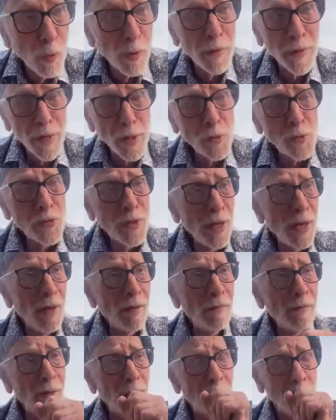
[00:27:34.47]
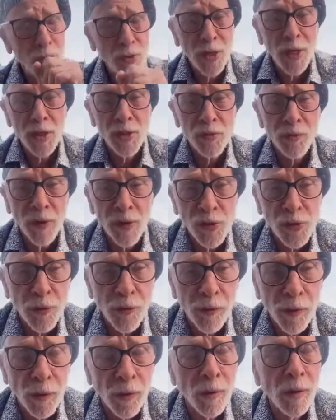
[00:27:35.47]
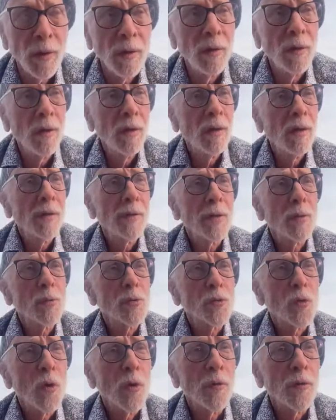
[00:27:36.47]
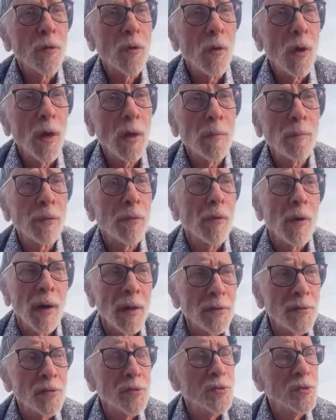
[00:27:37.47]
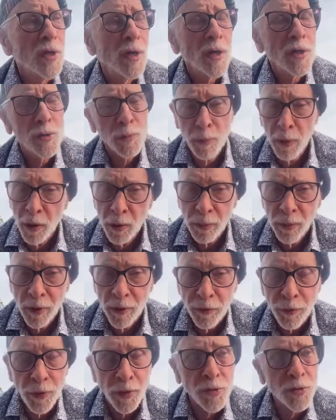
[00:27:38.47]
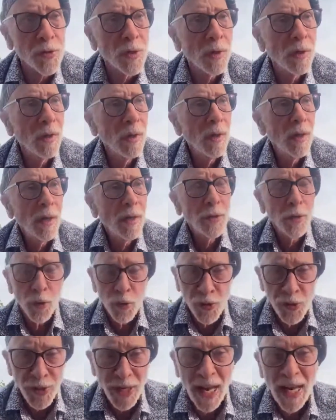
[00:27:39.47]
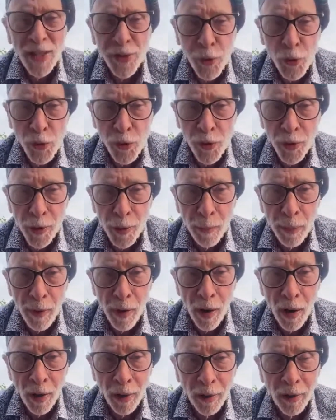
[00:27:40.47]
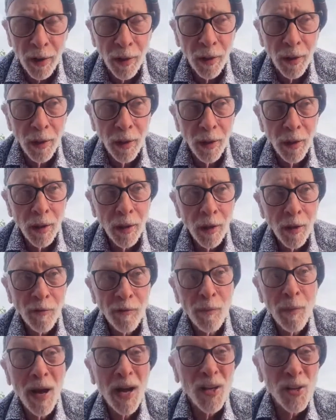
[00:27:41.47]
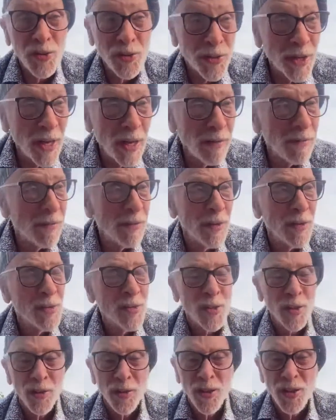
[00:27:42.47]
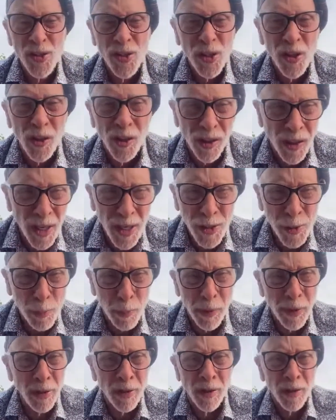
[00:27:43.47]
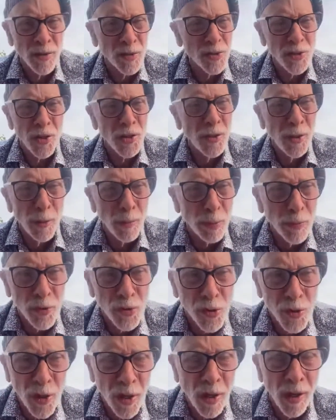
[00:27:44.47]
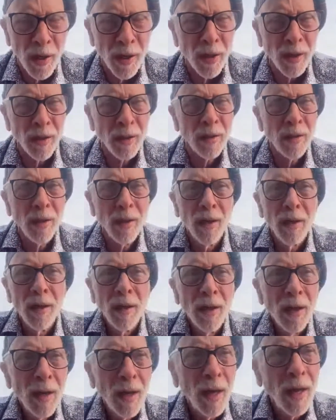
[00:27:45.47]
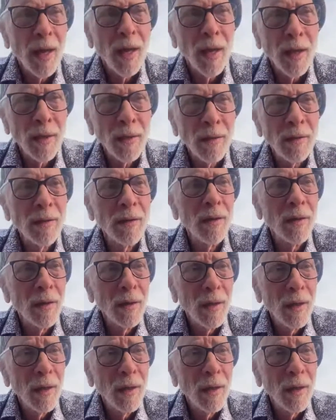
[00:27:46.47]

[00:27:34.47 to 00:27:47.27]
where they used to have a jazz festival. I think it was called the Grand Parade de Jazz, pardon my French. And there are statues in the park of Miles Davis and Dizzy Gillespie and Sydney Bechet. And